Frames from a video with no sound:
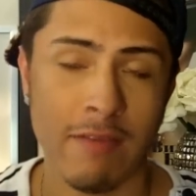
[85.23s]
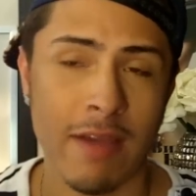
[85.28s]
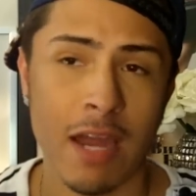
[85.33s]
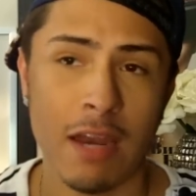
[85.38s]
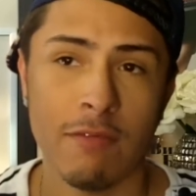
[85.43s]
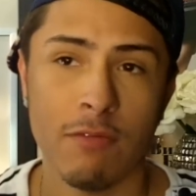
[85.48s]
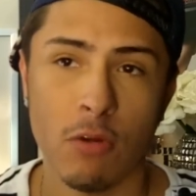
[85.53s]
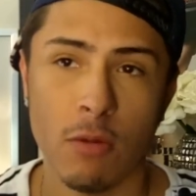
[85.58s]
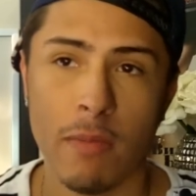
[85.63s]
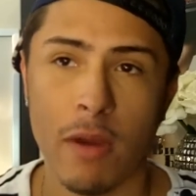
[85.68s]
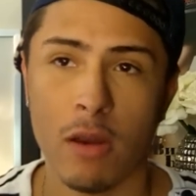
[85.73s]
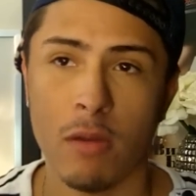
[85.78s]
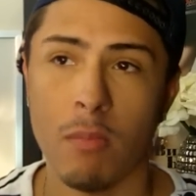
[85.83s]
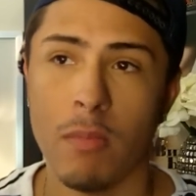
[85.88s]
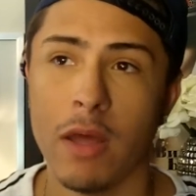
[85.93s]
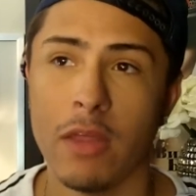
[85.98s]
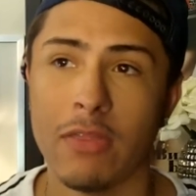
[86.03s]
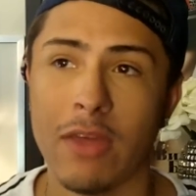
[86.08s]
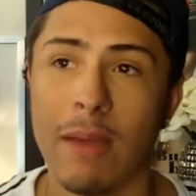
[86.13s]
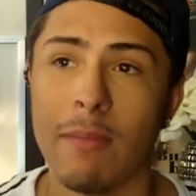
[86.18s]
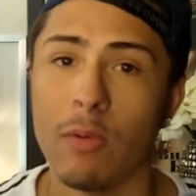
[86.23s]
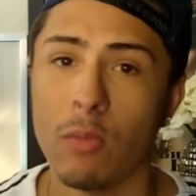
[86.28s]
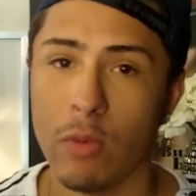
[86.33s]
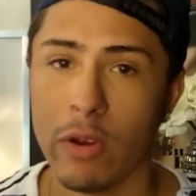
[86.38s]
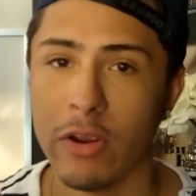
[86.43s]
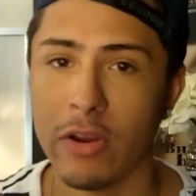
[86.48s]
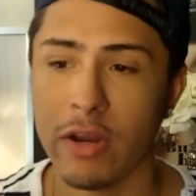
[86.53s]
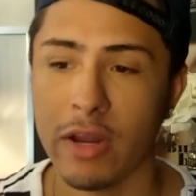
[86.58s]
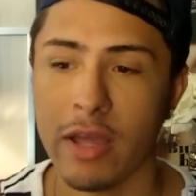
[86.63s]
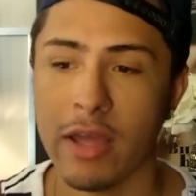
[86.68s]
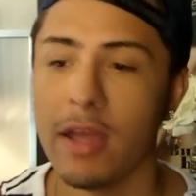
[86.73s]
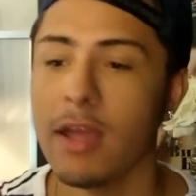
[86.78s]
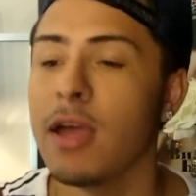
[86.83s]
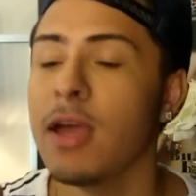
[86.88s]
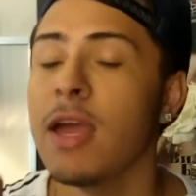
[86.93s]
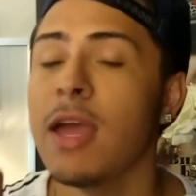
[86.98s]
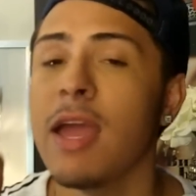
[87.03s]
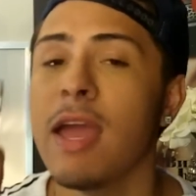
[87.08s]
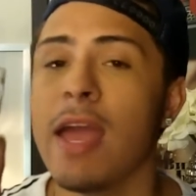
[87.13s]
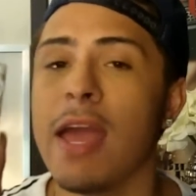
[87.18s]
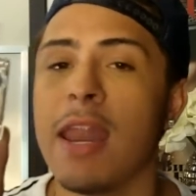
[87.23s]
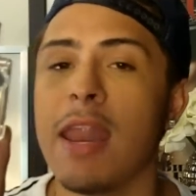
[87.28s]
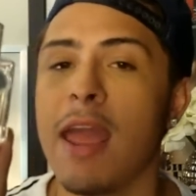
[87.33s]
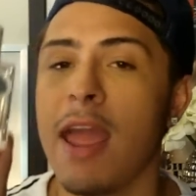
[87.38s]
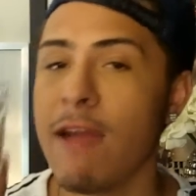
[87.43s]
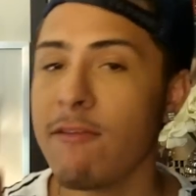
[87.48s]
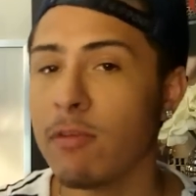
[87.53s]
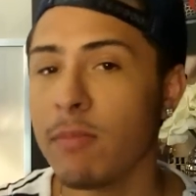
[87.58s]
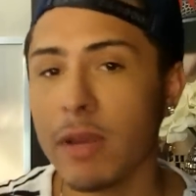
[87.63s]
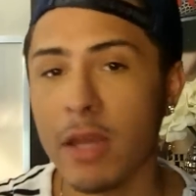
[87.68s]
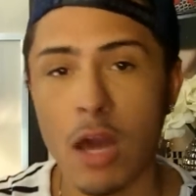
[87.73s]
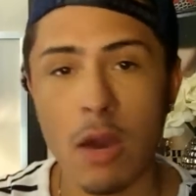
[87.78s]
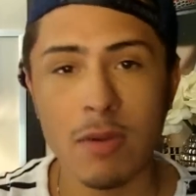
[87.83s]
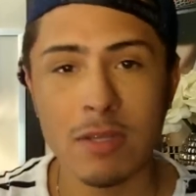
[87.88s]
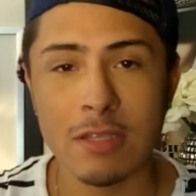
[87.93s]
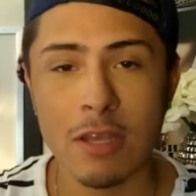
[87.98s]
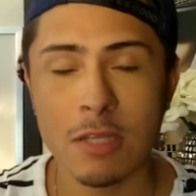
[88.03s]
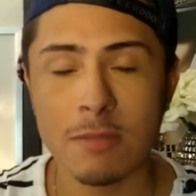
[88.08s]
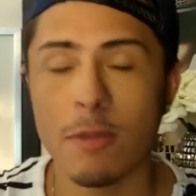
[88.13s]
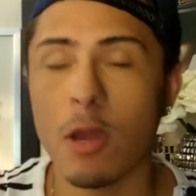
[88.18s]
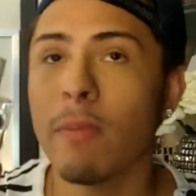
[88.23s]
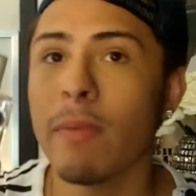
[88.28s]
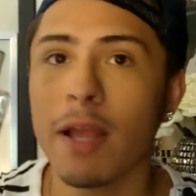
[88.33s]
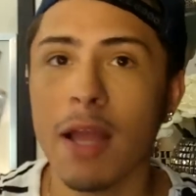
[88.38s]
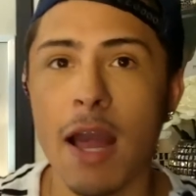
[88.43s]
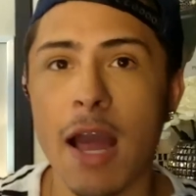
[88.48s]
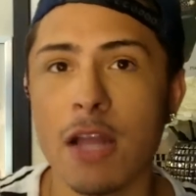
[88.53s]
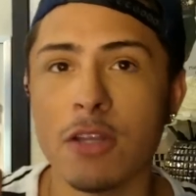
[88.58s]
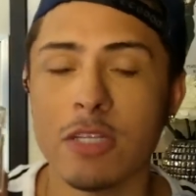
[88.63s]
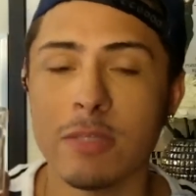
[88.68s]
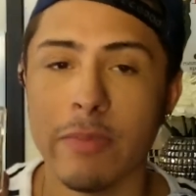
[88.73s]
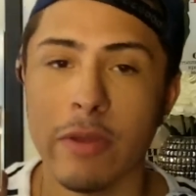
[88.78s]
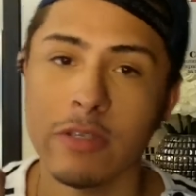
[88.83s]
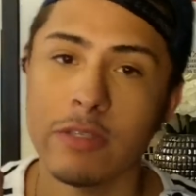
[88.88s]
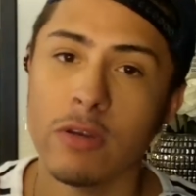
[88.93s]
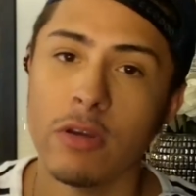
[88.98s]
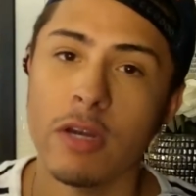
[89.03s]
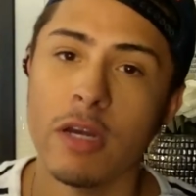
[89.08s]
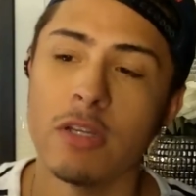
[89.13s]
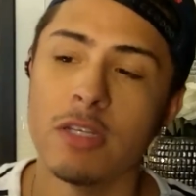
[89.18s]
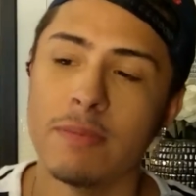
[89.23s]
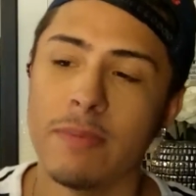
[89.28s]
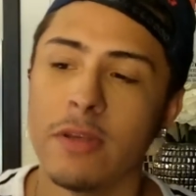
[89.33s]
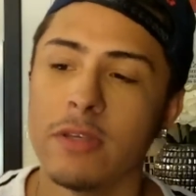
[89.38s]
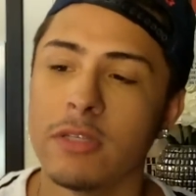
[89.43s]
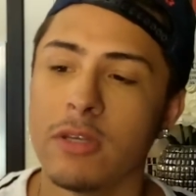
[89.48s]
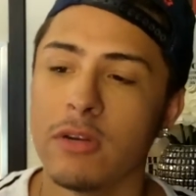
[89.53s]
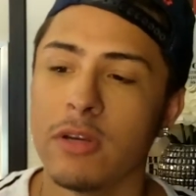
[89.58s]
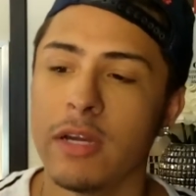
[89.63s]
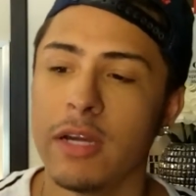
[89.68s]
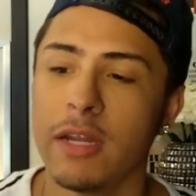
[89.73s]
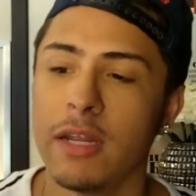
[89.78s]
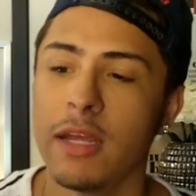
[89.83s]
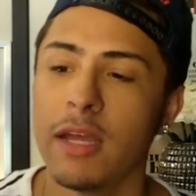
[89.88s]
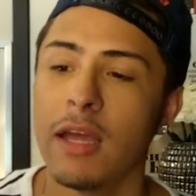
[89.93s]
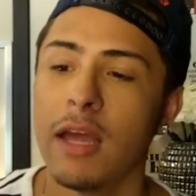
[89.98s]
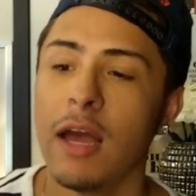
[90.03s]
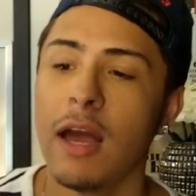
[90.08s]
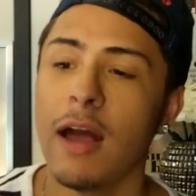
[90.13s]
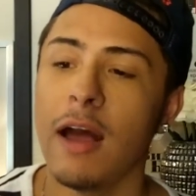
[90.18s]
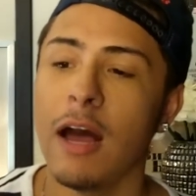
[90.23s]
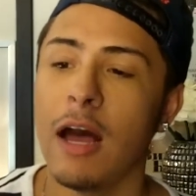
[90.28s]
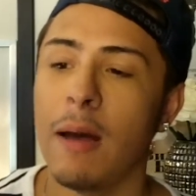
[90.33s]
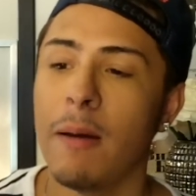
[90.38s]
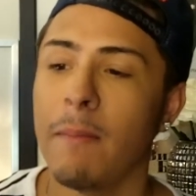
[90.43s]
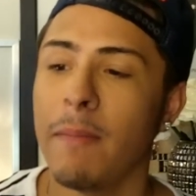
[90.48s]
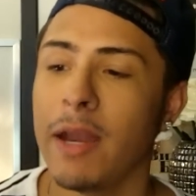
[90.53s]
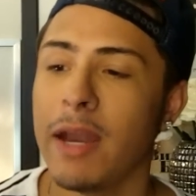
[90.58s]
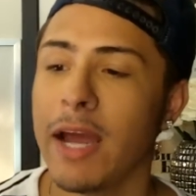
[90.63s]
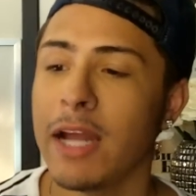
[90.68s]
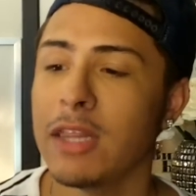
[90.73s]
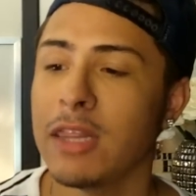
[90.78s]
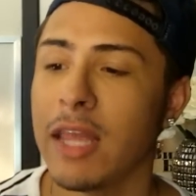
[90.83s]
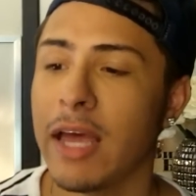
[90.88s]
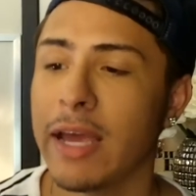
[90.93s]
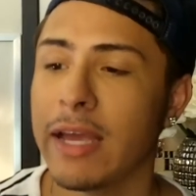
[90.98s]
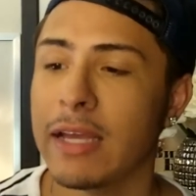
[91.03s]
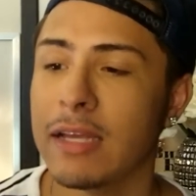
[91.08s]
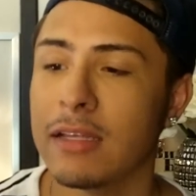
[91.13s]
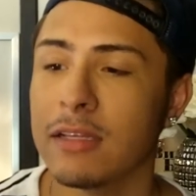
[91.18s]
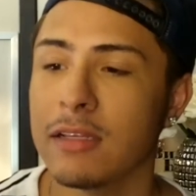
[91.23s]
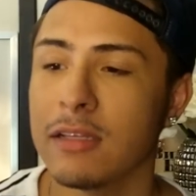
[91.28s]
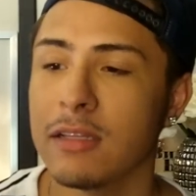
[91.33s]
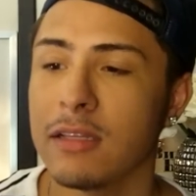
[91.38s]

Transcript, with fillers: I've had it for about a month. I've been wearing it, everybody always tells me, "Oh my God, you smell so good! You smell so good!" Um, and I'd like,